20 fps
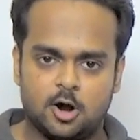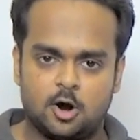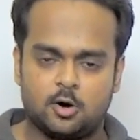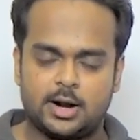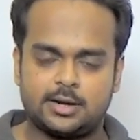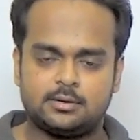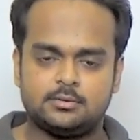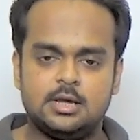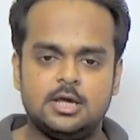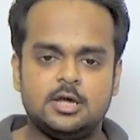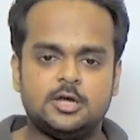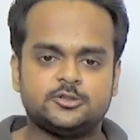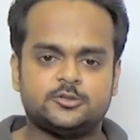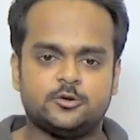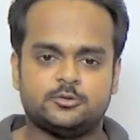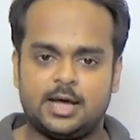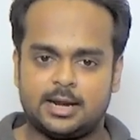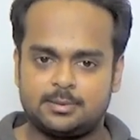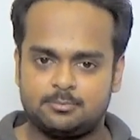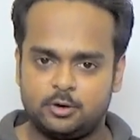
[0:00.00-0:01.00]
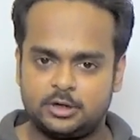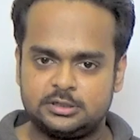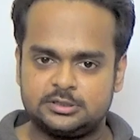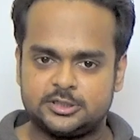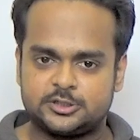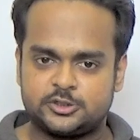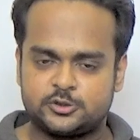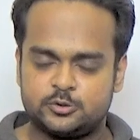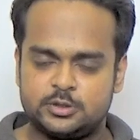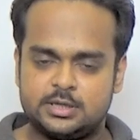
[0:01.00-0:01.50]
All right, so that
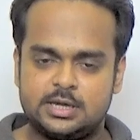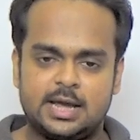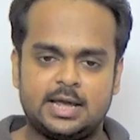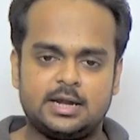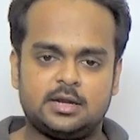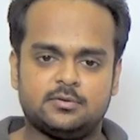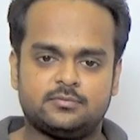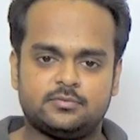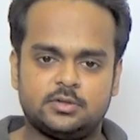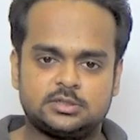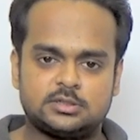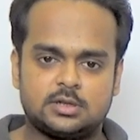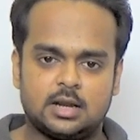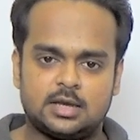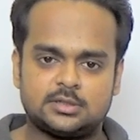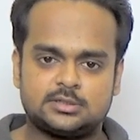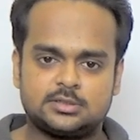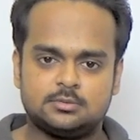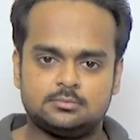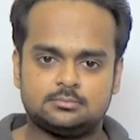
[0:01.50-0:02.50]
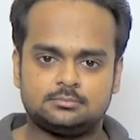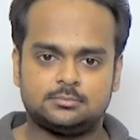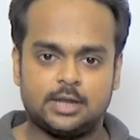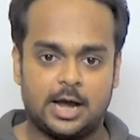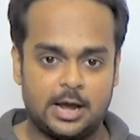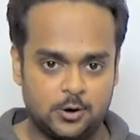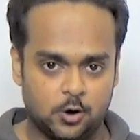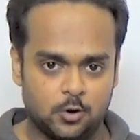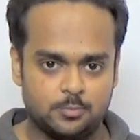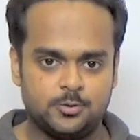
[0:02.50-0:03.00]
brings us to the end of this lesson.
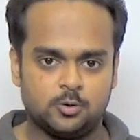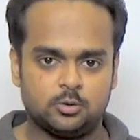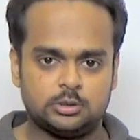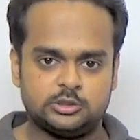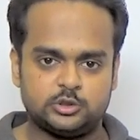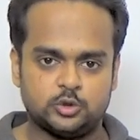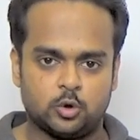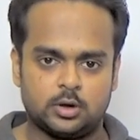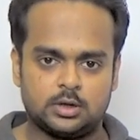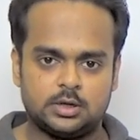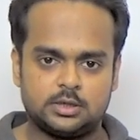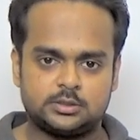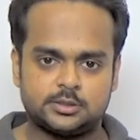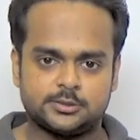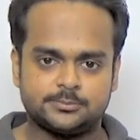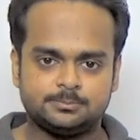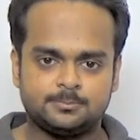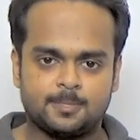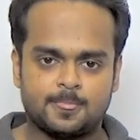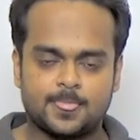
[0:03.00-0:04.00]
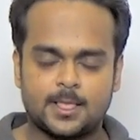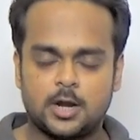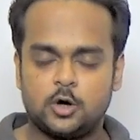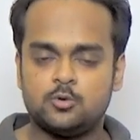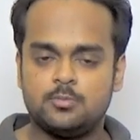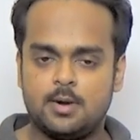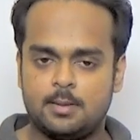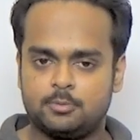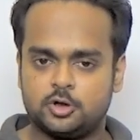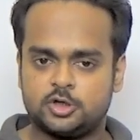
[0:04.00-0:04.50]
I hope you enjoyed it.
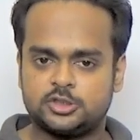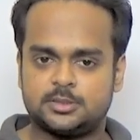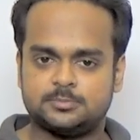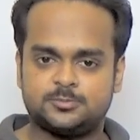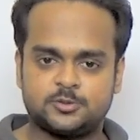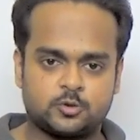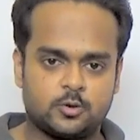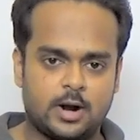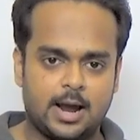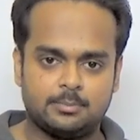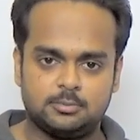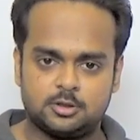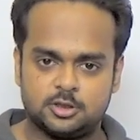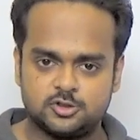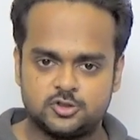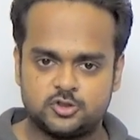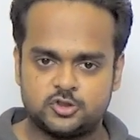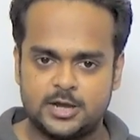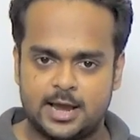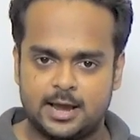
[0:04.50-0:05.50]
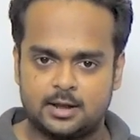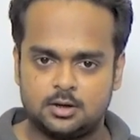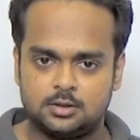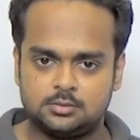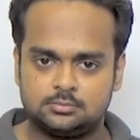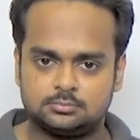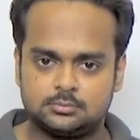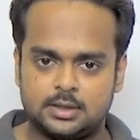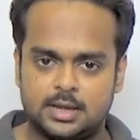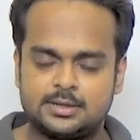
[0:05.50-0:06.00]
Remember to subscribe to this
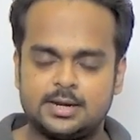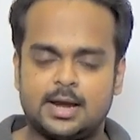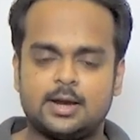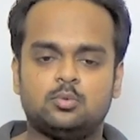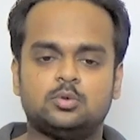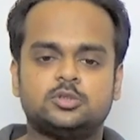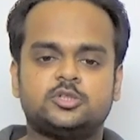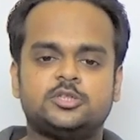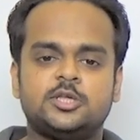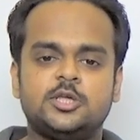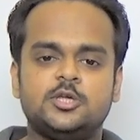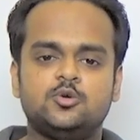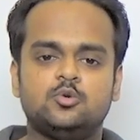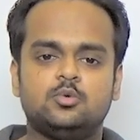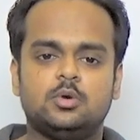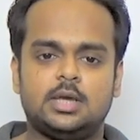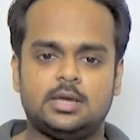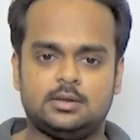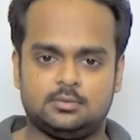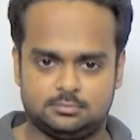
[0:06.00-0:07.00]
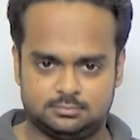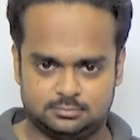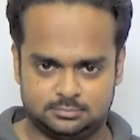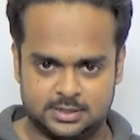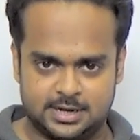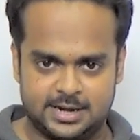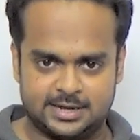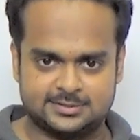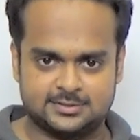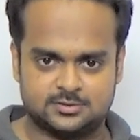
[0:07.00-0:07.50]
channel, and I will see you in
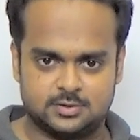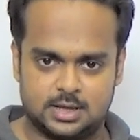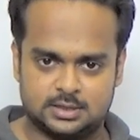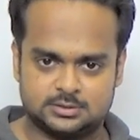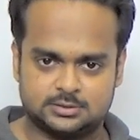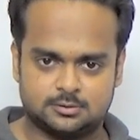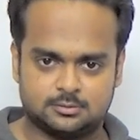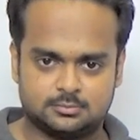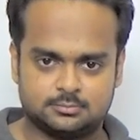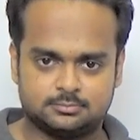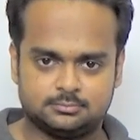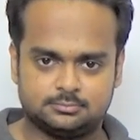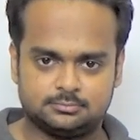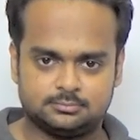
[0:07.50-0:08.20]
the next lesson.